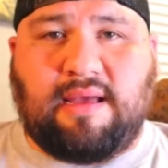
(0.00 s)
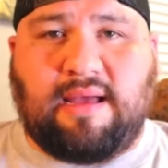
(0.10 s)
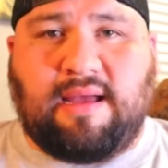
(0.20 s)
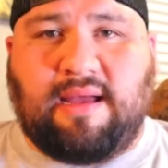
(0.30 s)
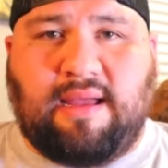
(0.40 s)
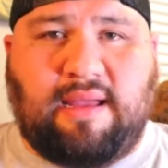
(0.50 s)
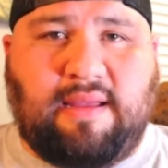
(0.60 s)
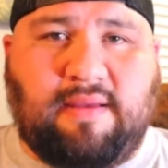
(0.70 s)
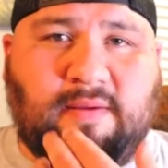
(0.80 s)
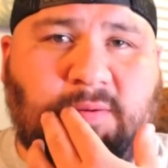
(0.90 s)

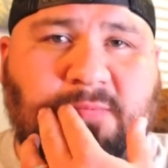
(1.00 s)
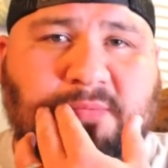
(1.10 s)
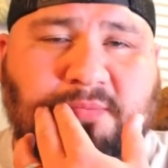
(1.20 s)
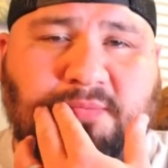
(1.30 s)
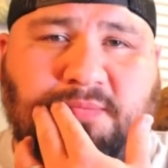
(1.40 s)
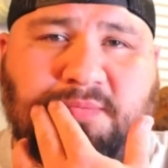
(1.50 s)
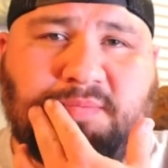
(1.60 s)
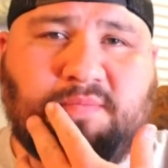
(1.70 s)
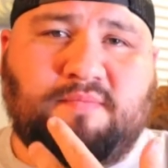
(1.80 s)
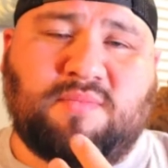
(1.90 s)
I
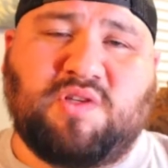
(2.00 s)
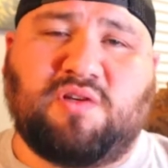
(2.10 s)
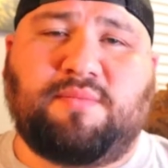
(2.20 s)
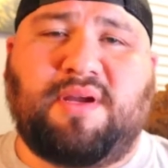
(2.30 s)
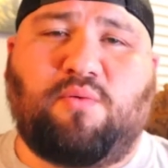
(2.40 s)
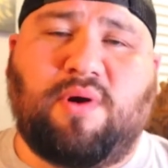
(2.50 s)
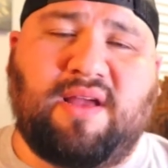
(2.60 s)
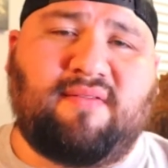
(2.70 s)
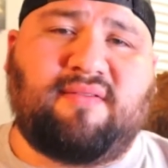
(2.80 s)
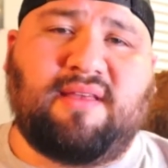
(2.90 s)
told my
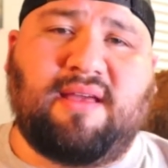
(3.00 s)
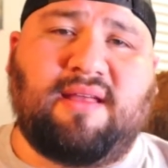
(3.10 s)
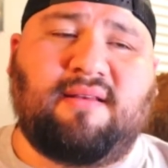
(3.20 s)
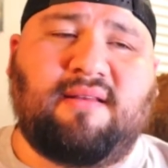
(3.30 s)
wife that